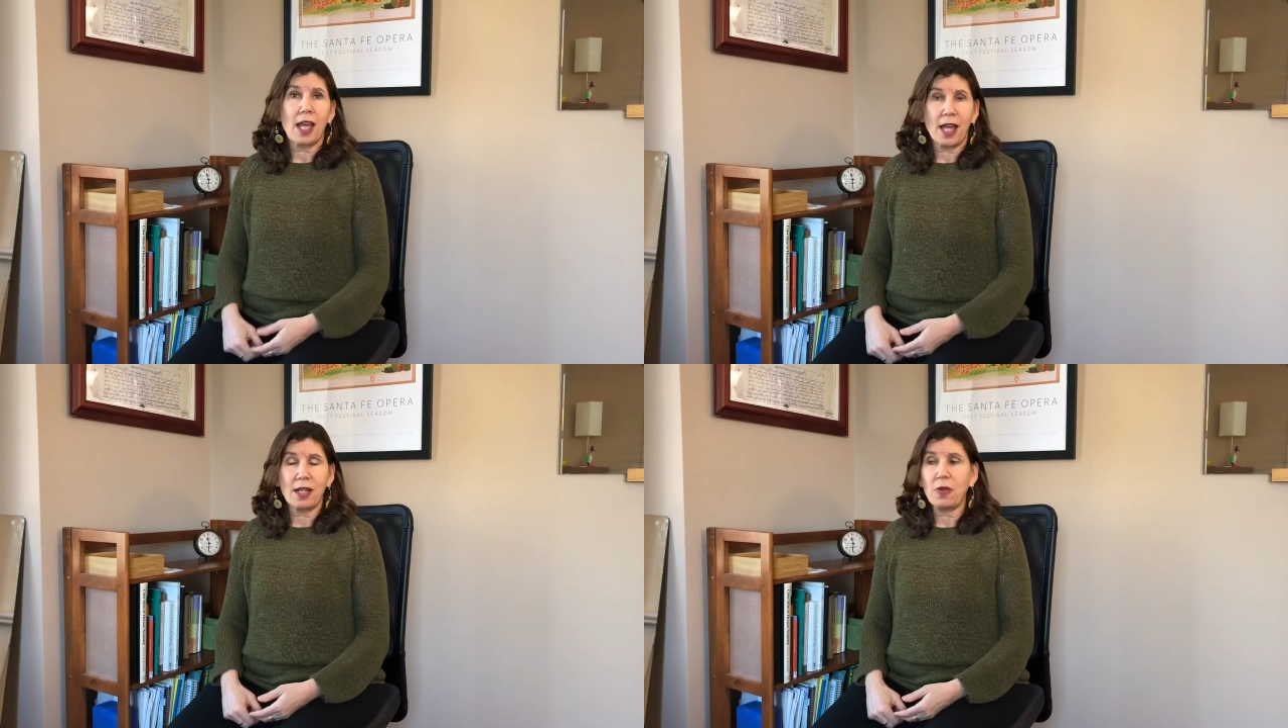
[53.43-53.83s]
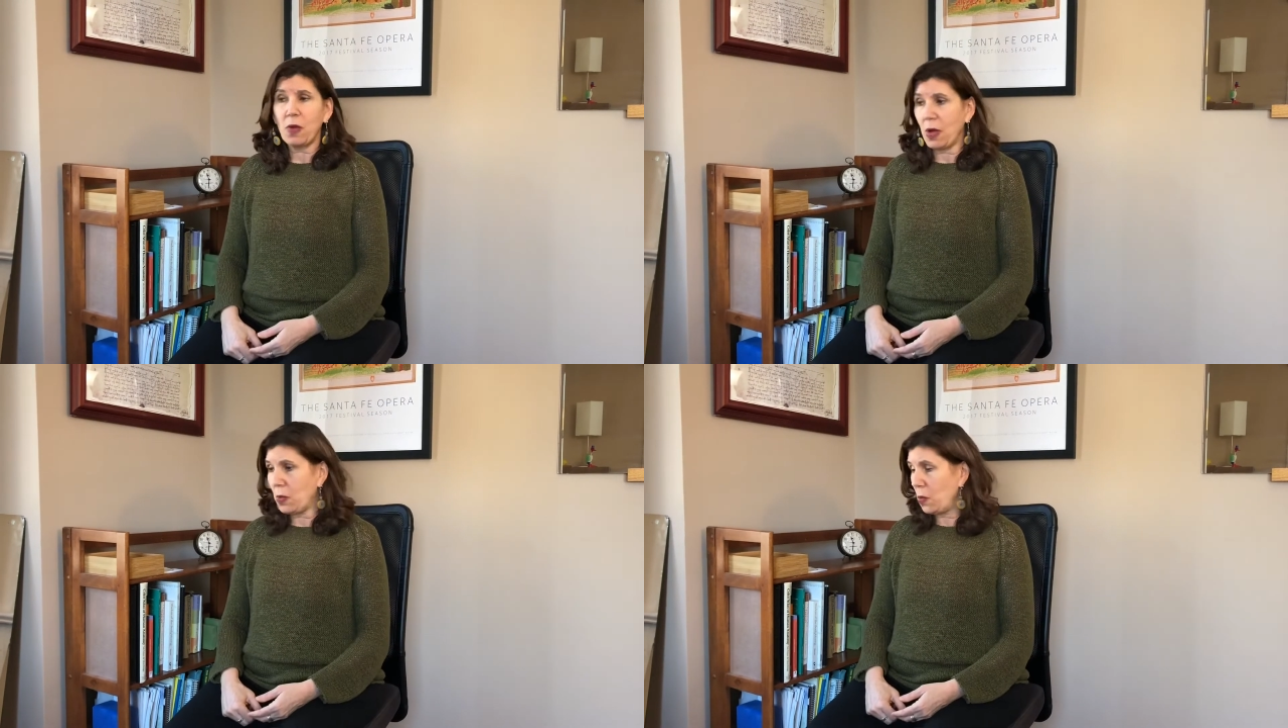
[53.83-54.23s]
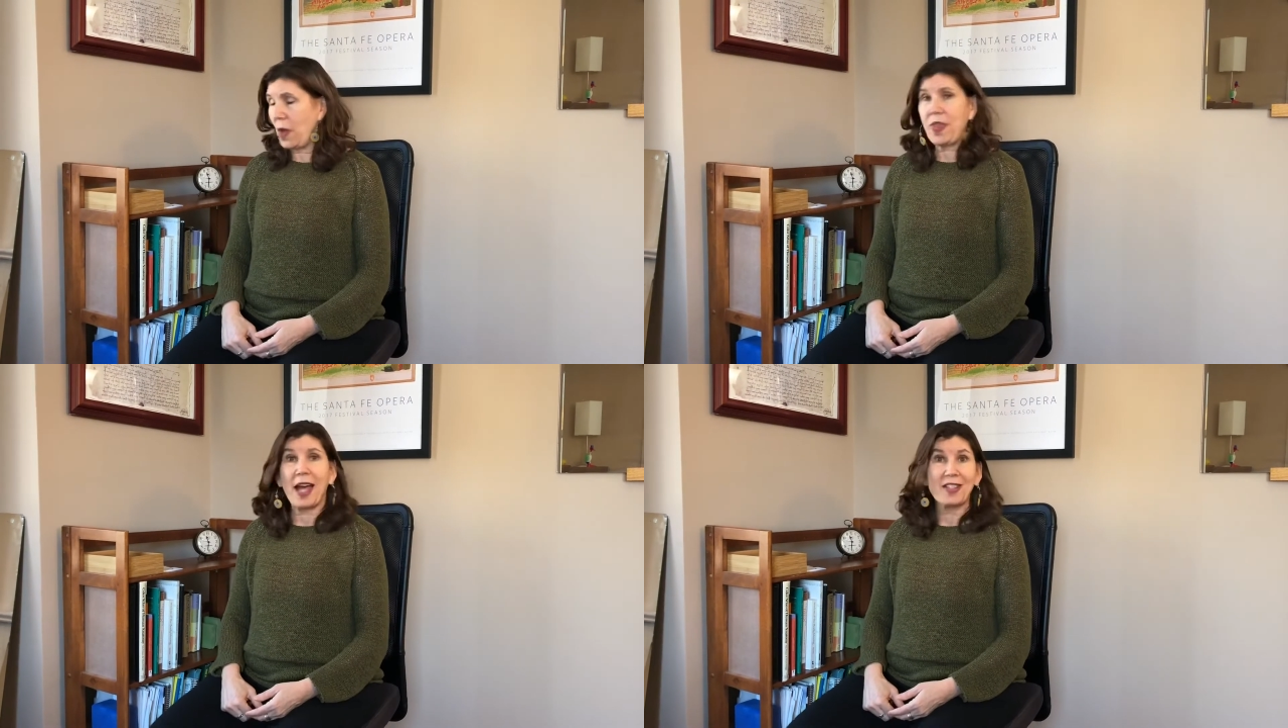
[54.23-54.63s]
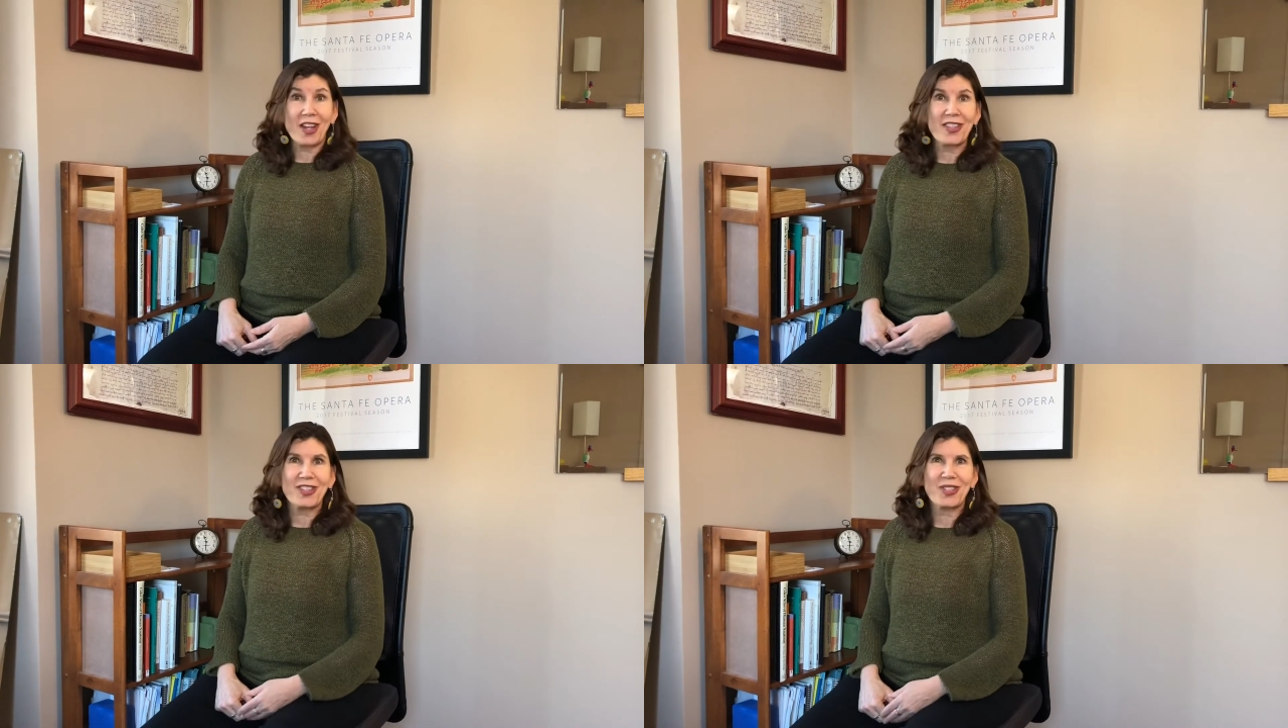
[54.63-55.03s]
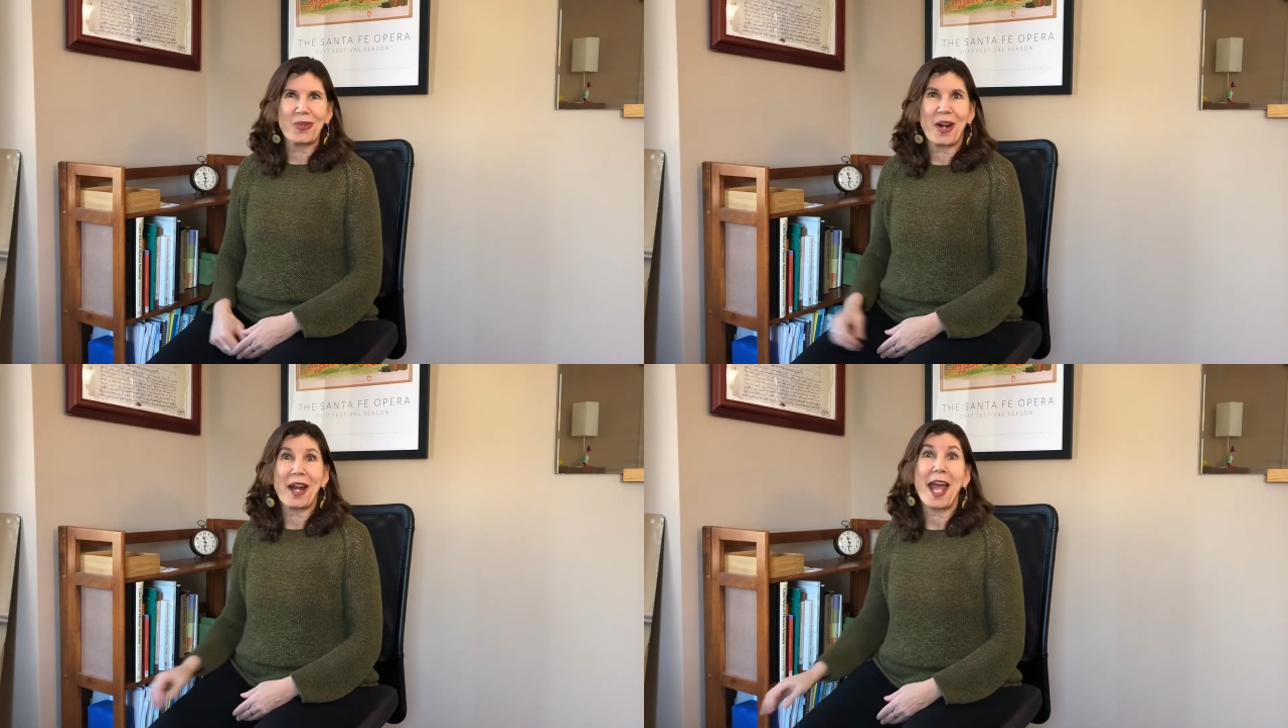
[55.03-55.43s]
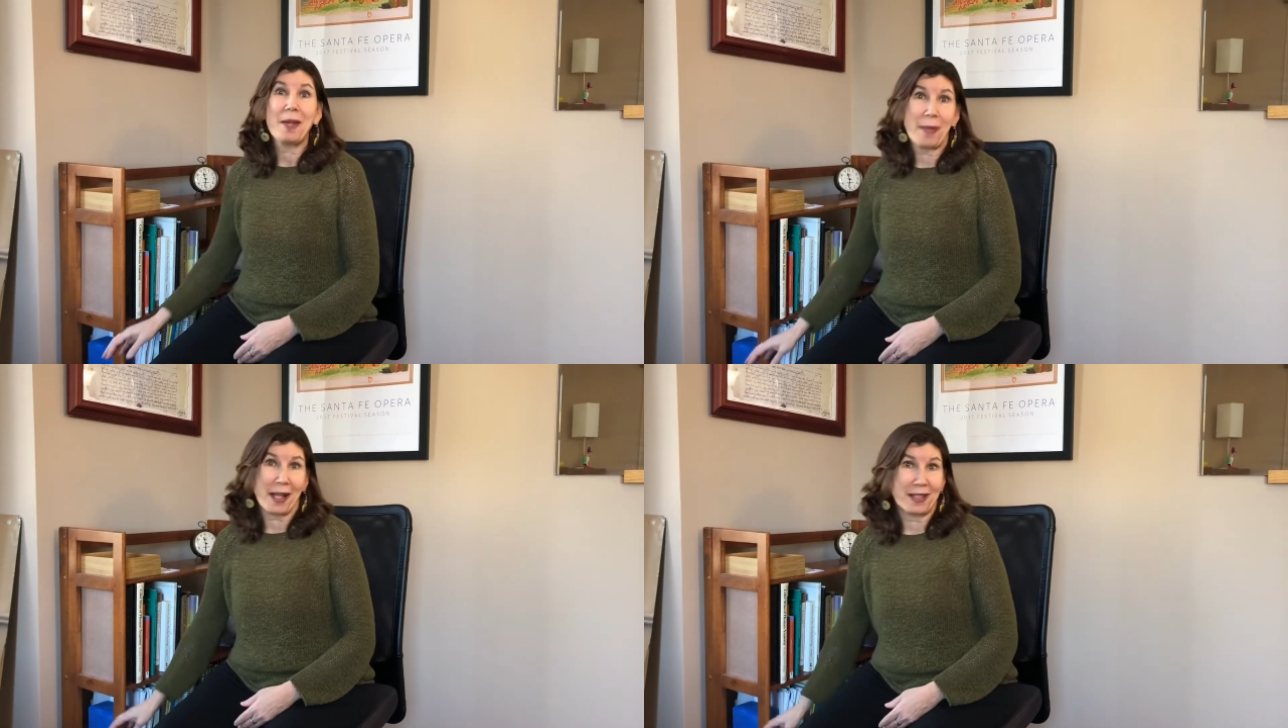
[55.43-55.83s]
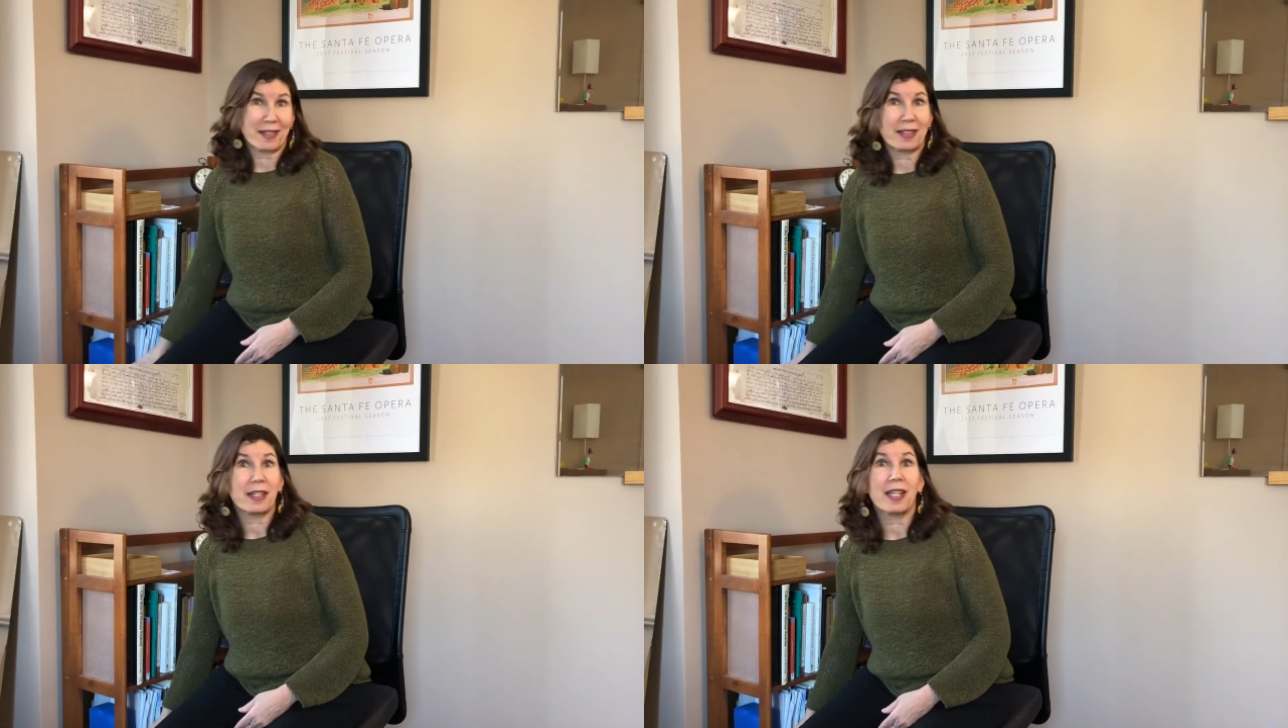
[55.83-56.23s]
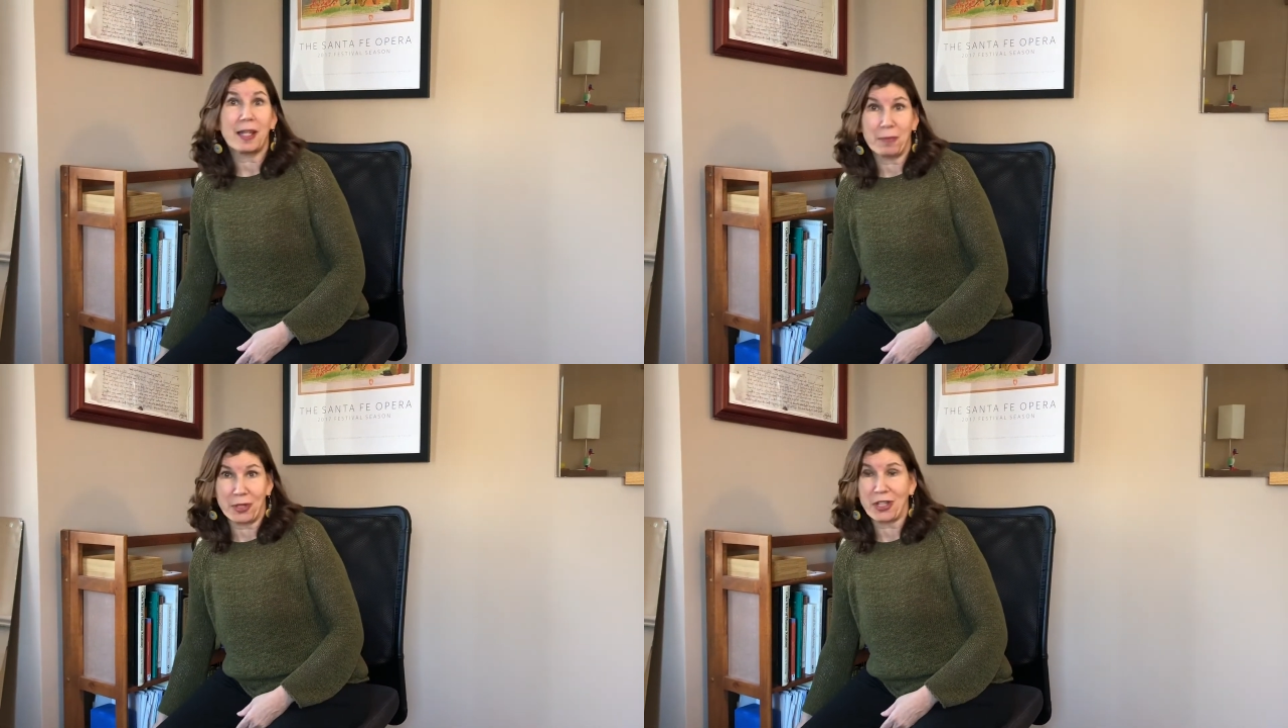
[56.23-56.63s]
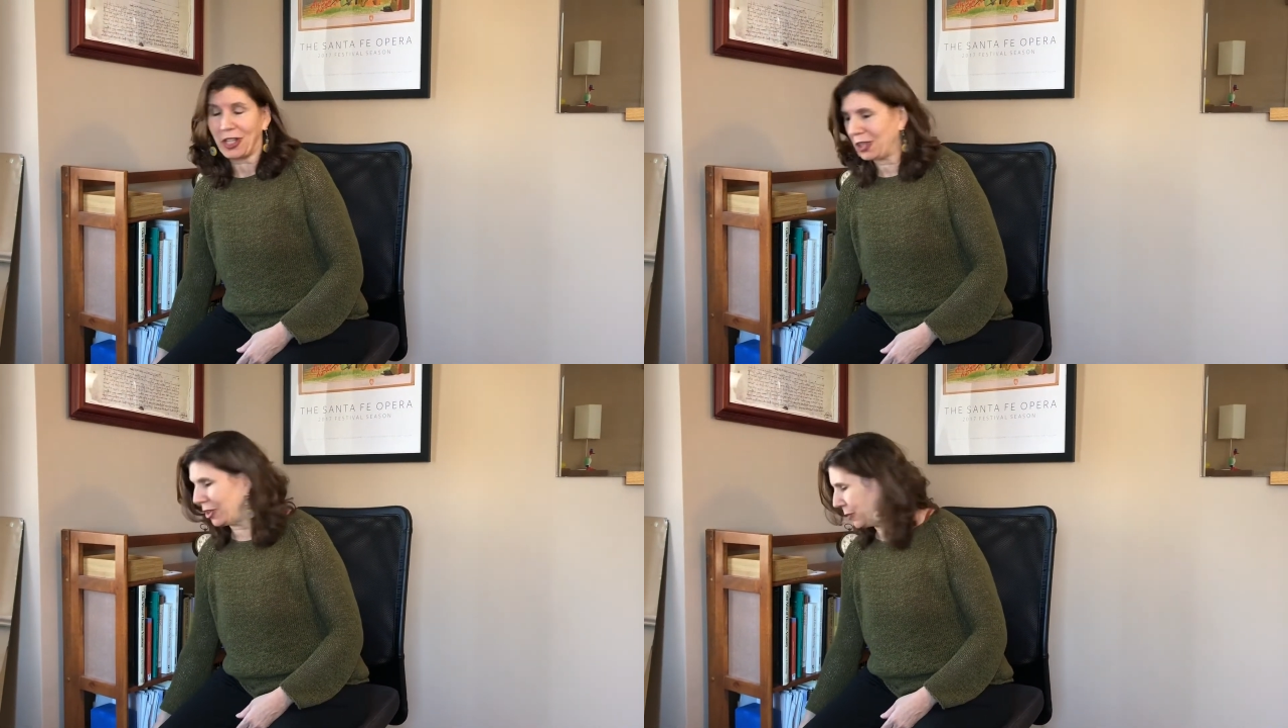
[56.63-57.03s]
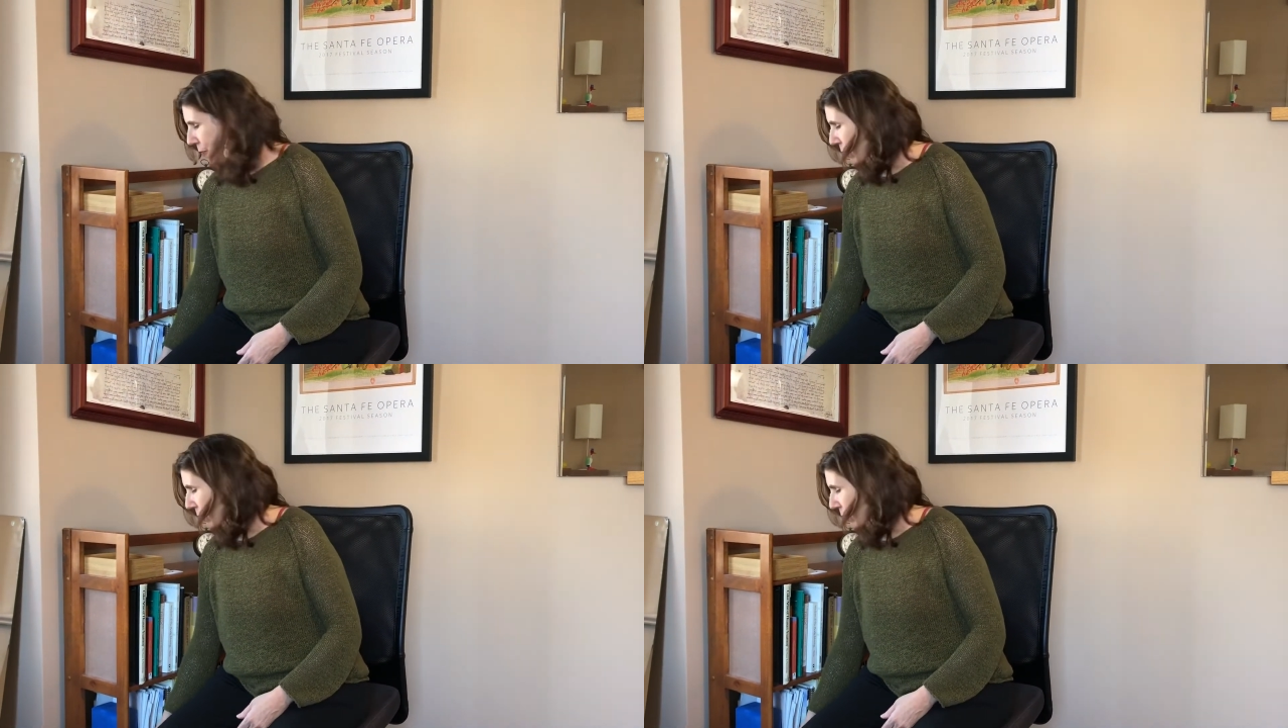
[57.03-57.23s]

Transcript: and what that does to our head balance in particular.